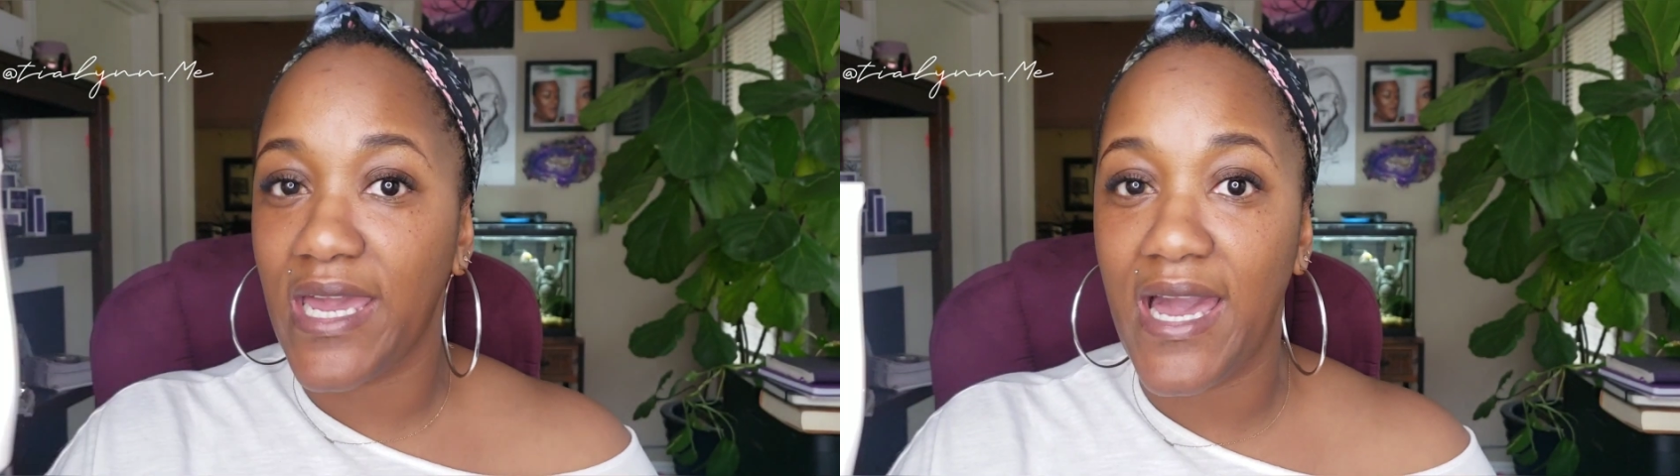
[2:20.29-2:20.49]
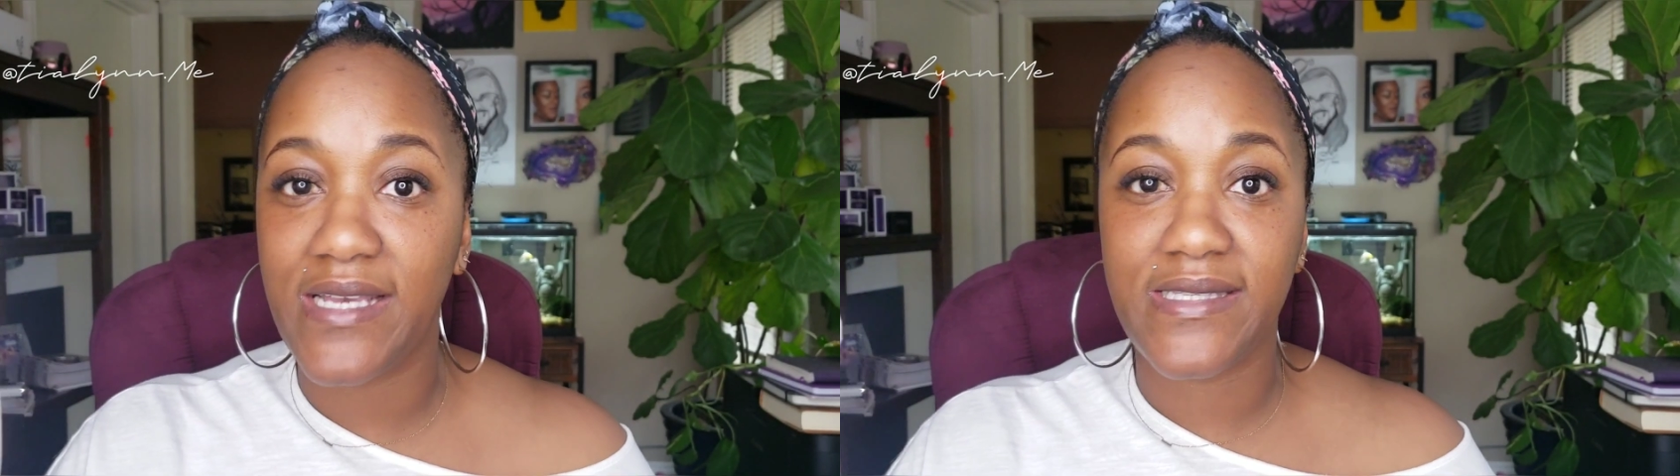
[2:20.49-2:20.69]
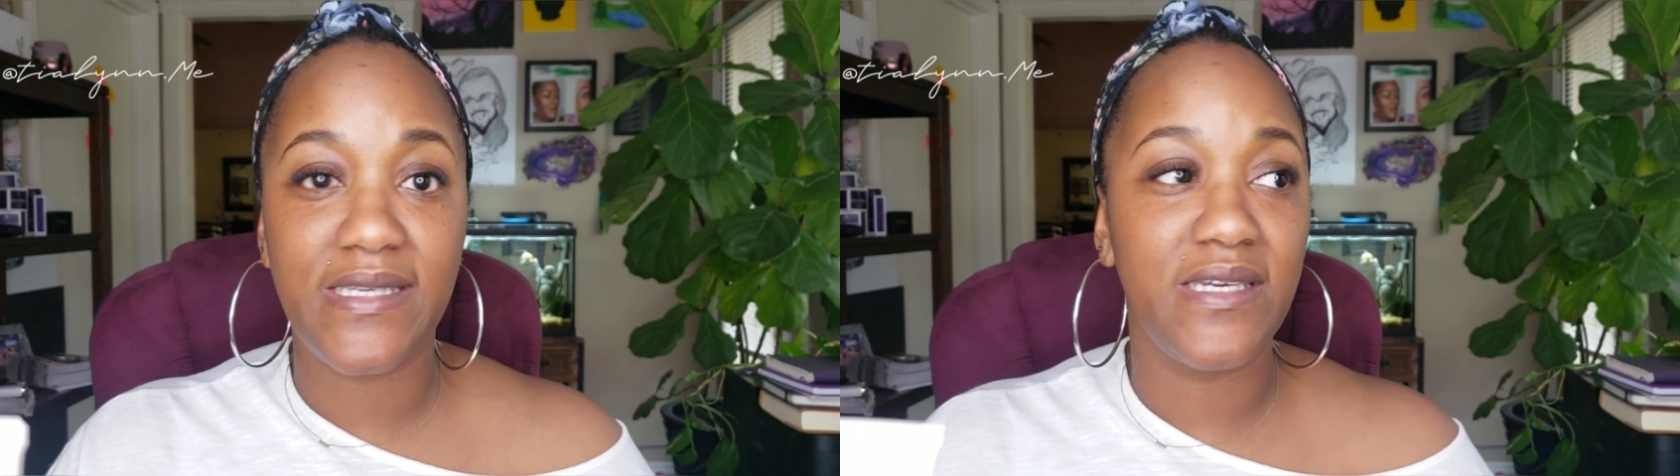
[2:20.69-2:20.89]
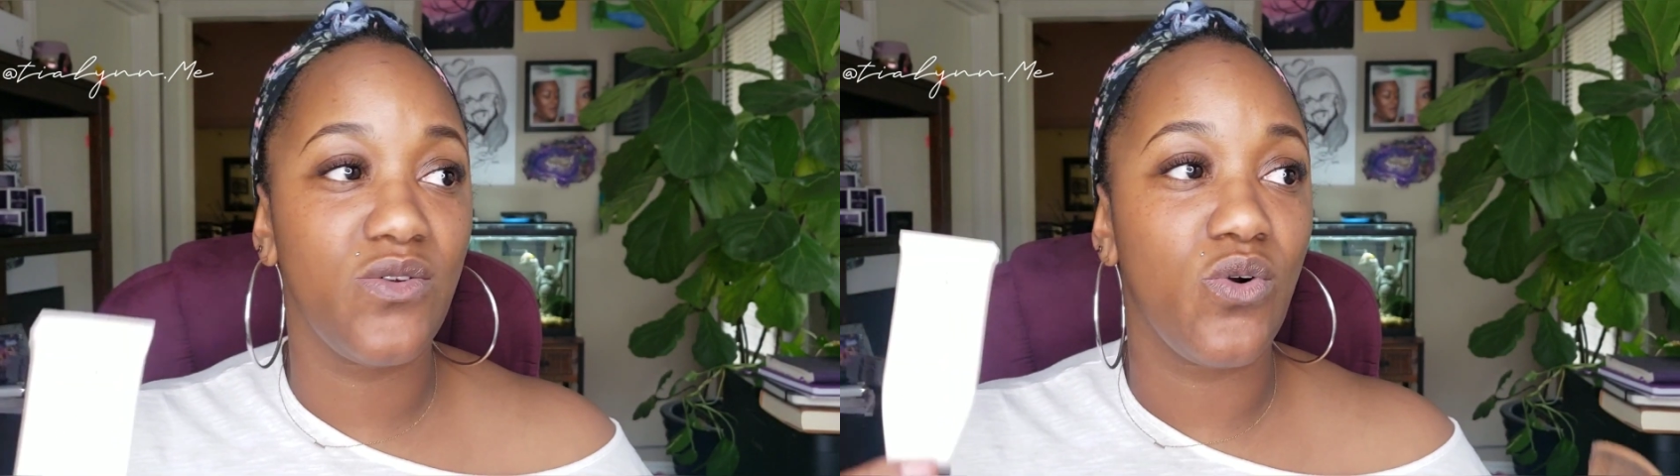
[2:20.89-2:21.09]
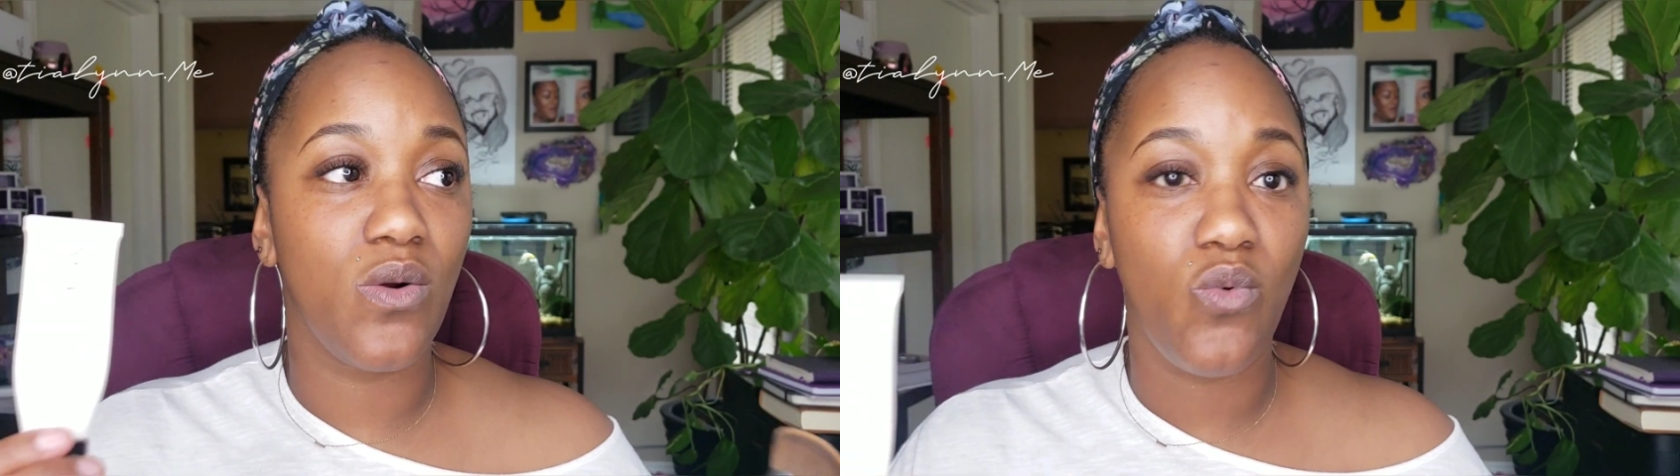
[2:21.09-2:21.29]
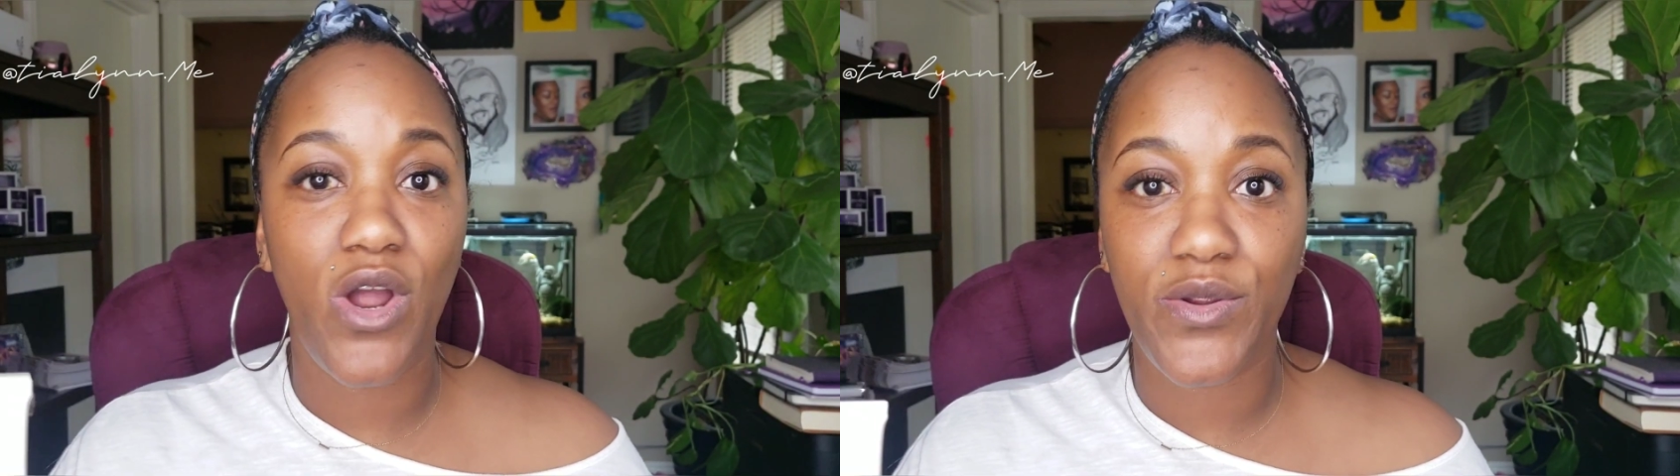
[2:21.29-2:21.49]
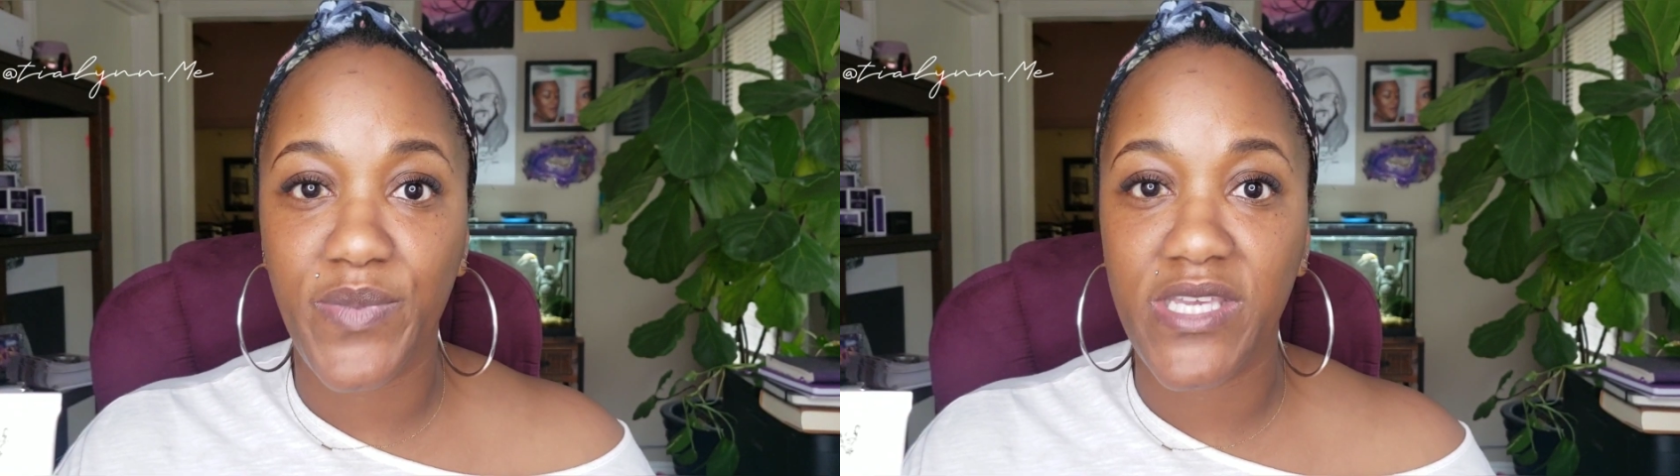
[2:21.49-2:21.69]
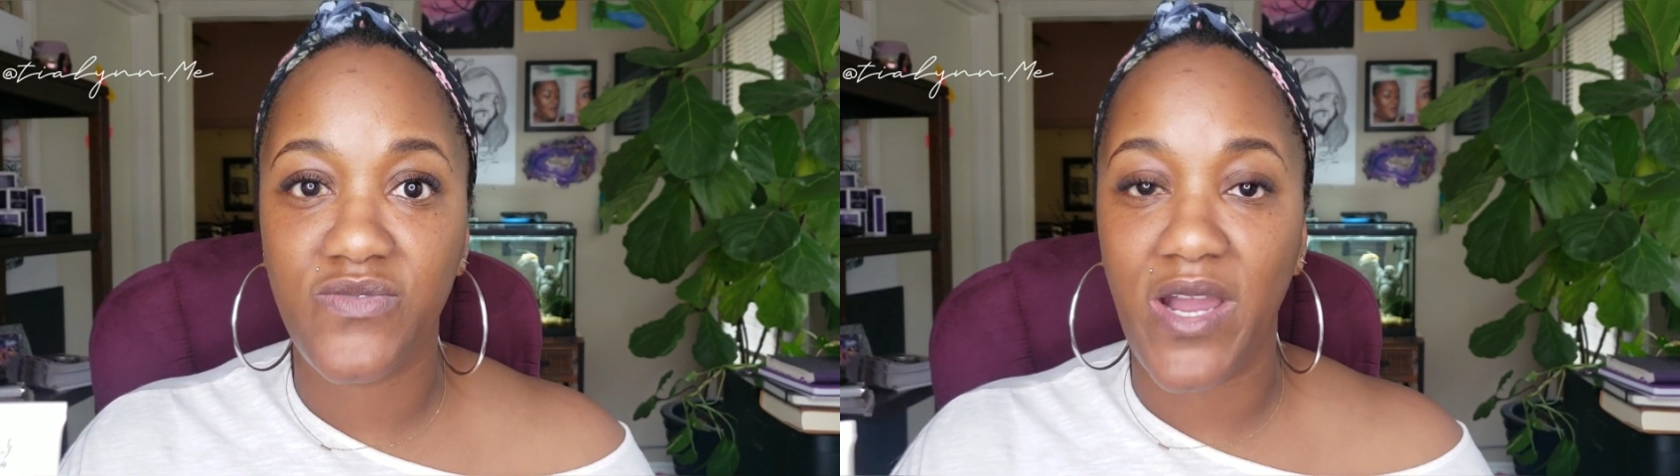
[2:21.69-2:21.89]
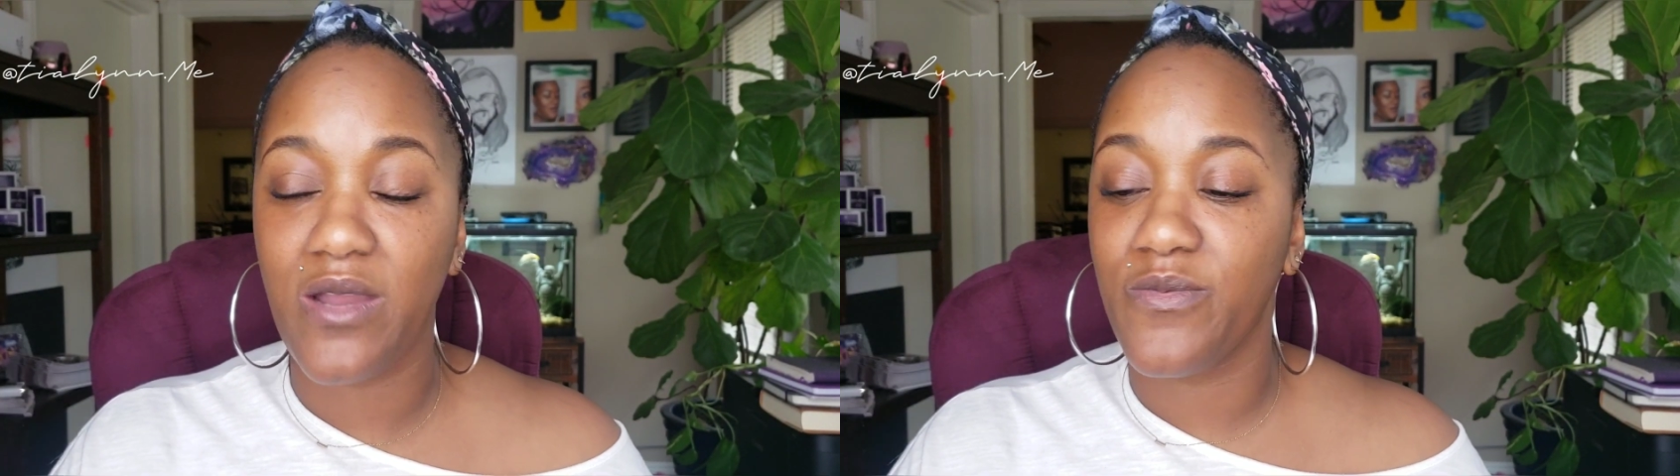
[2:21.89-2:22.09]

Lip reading: acid or a water-based